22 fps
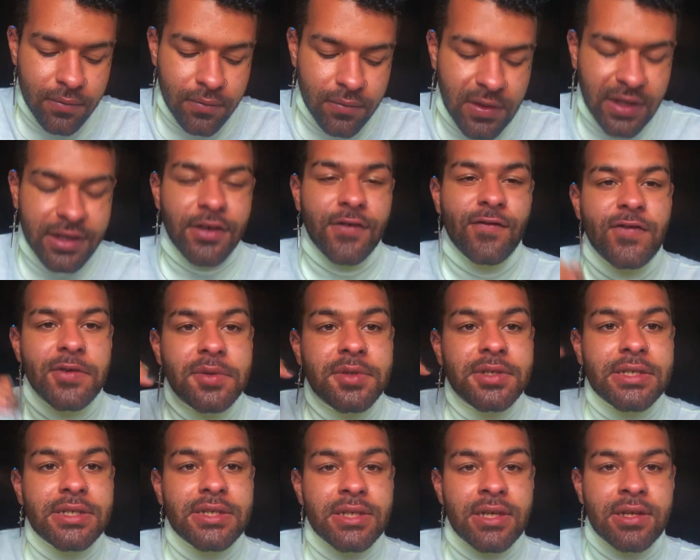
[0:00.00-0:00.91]
like you feel
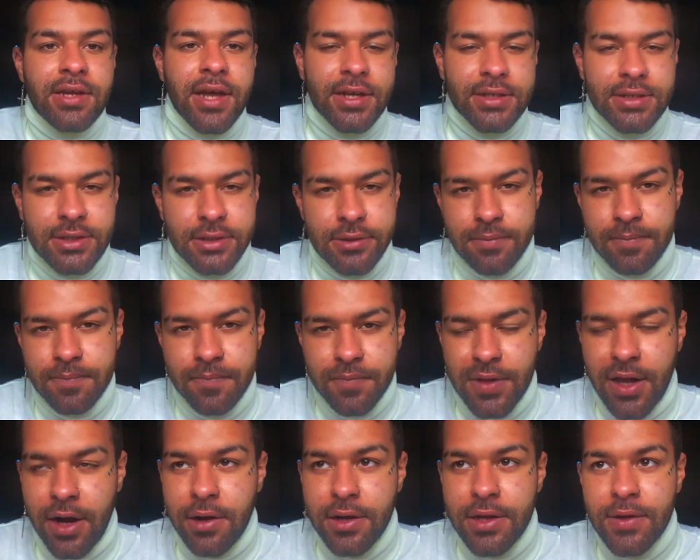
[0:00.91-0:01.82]
disconnected.
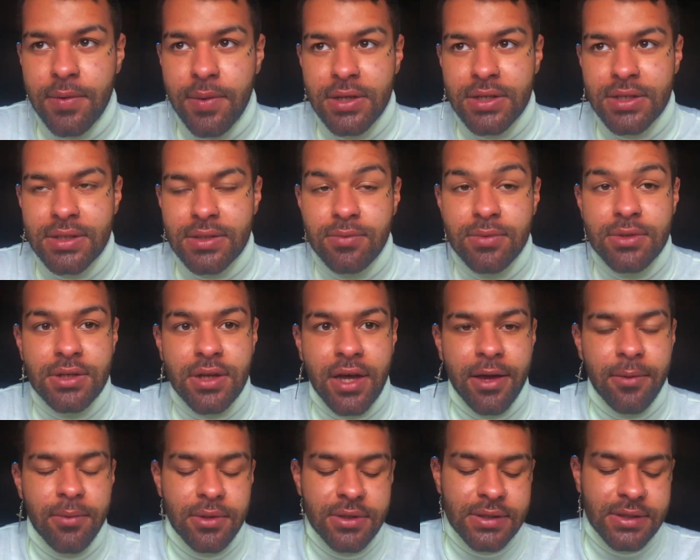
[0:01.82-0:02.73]
I don't even want to, well, I
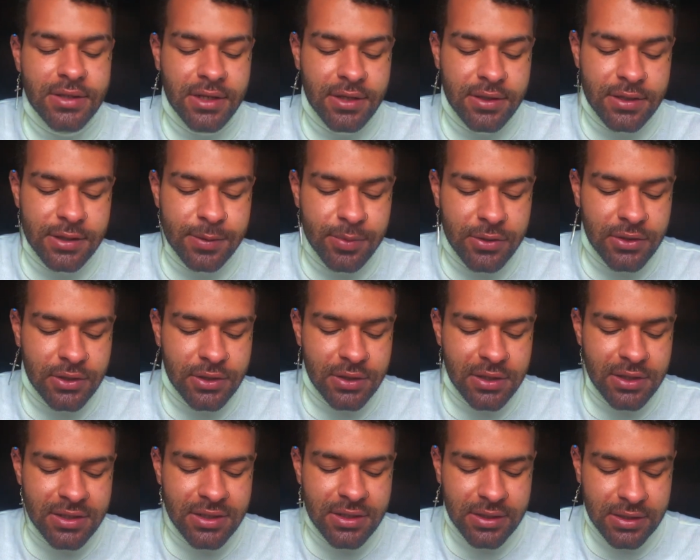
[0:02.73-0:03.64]
will say
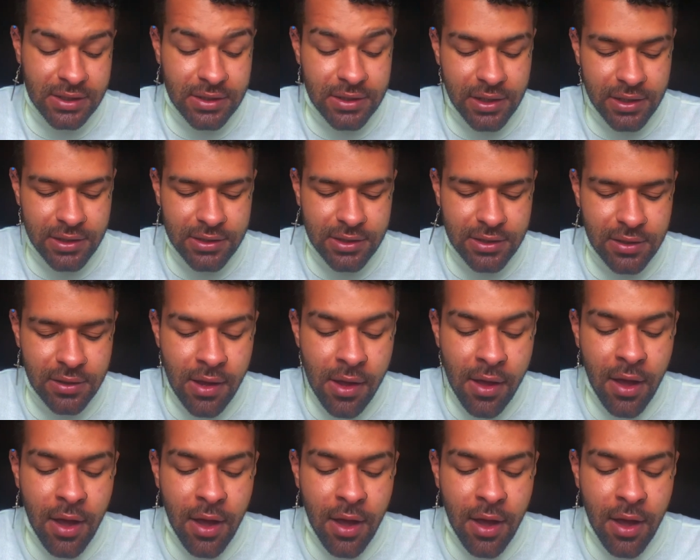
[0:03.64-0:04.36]
spiritually disconnected,